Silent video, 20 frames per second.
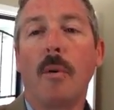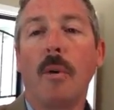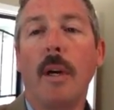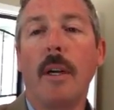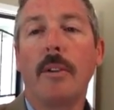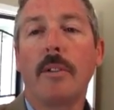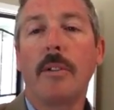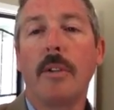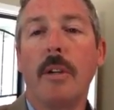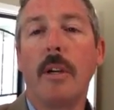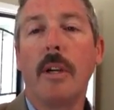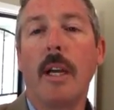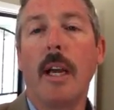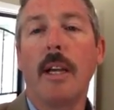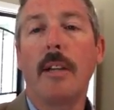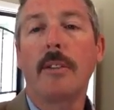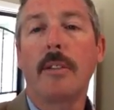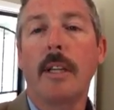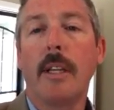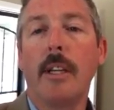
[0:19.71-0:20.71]
around so you
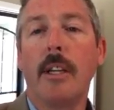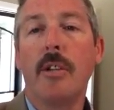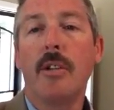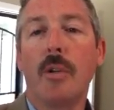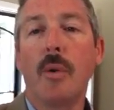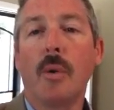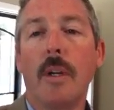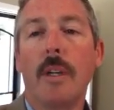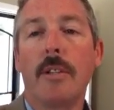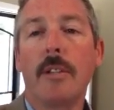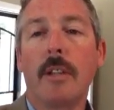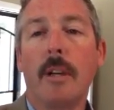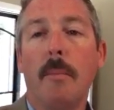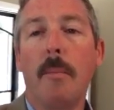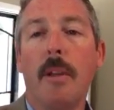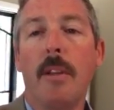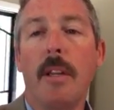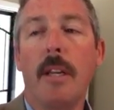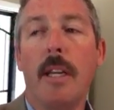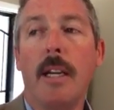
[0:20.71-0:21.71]
guys can enjoy some
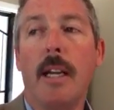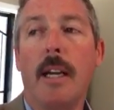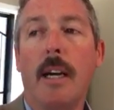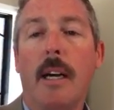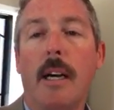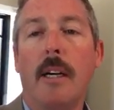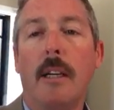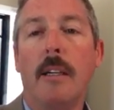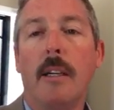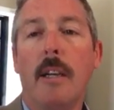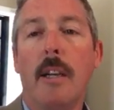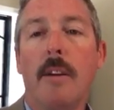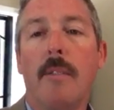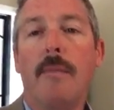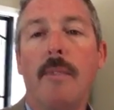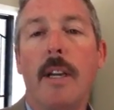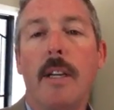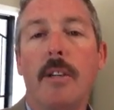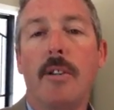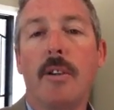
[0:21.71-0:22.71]
of the uh,
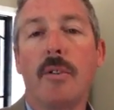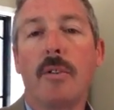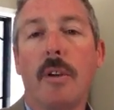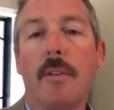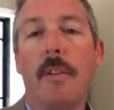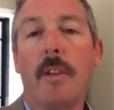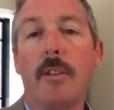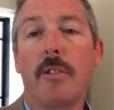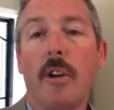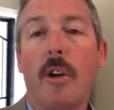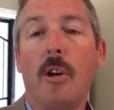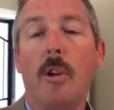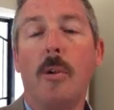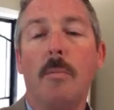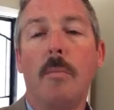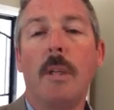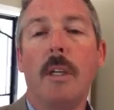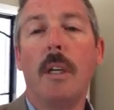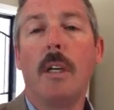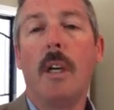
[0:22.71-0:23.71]
features of this
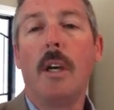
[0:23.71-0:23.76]
home